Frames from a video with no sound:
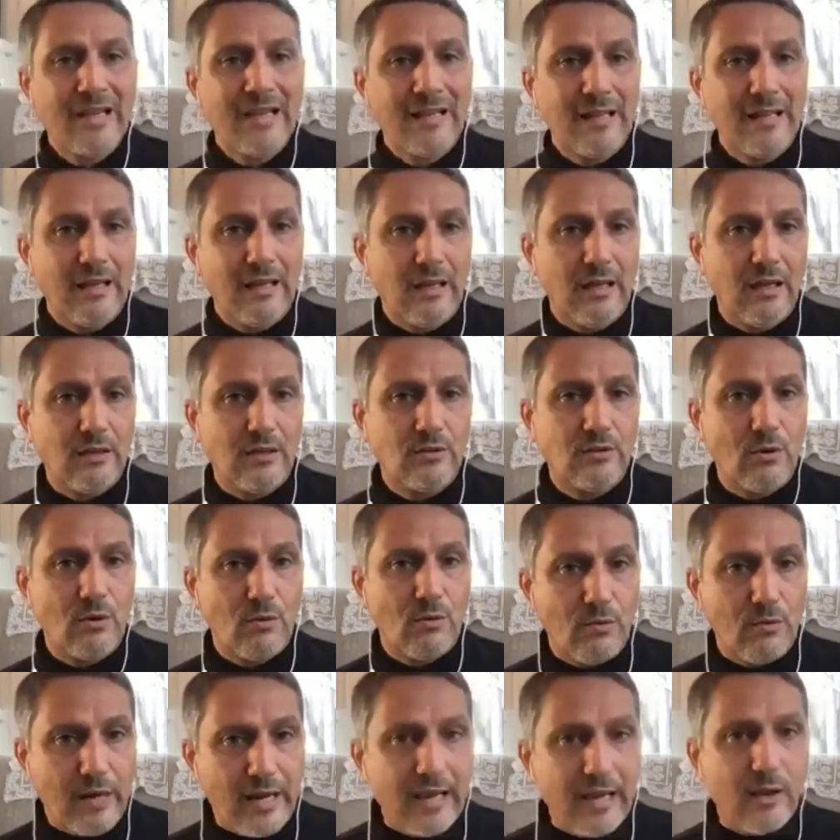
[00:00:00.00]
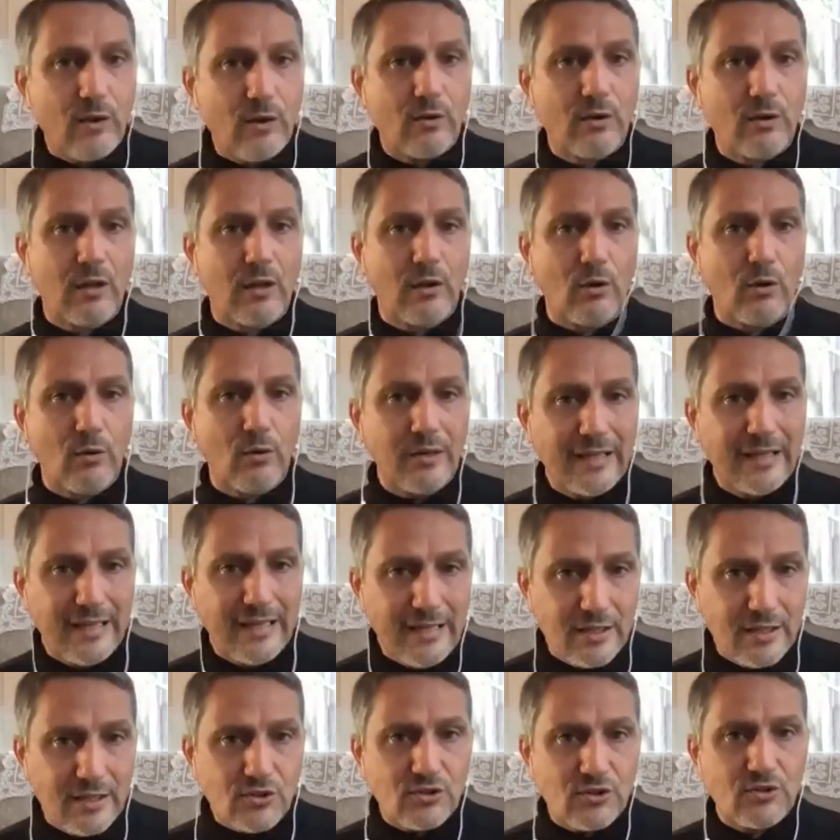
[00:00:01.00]
durée or the long
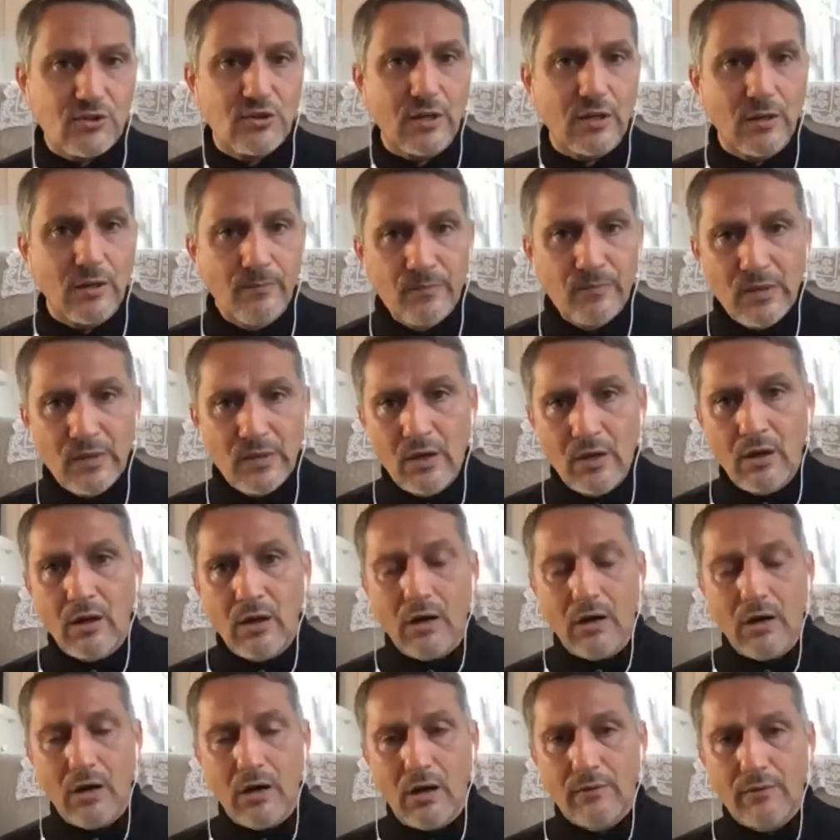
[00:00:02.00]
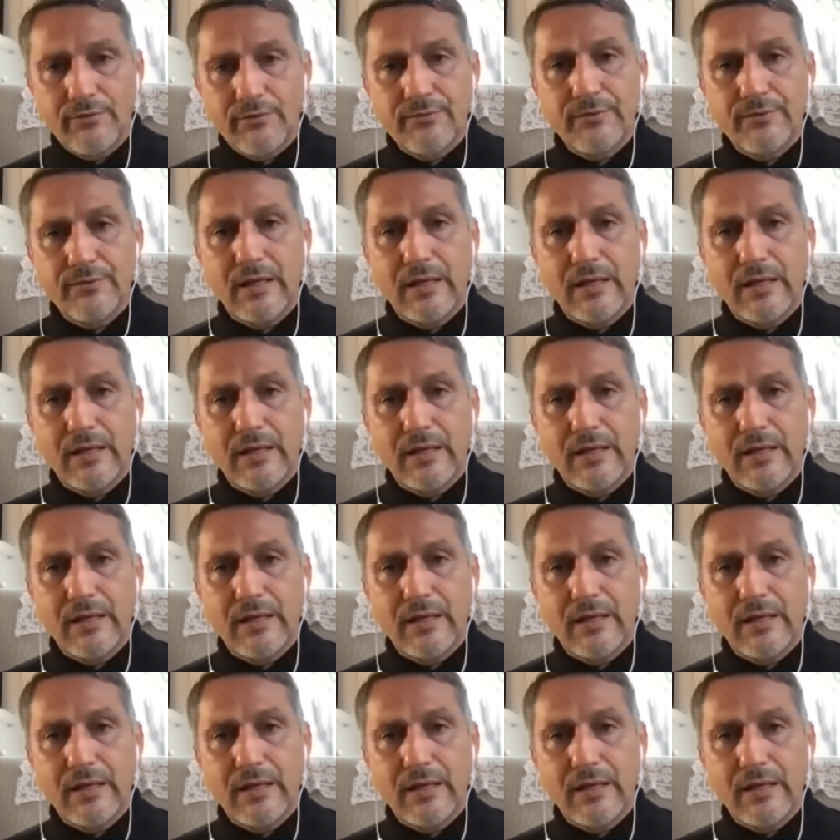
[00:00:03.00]
history of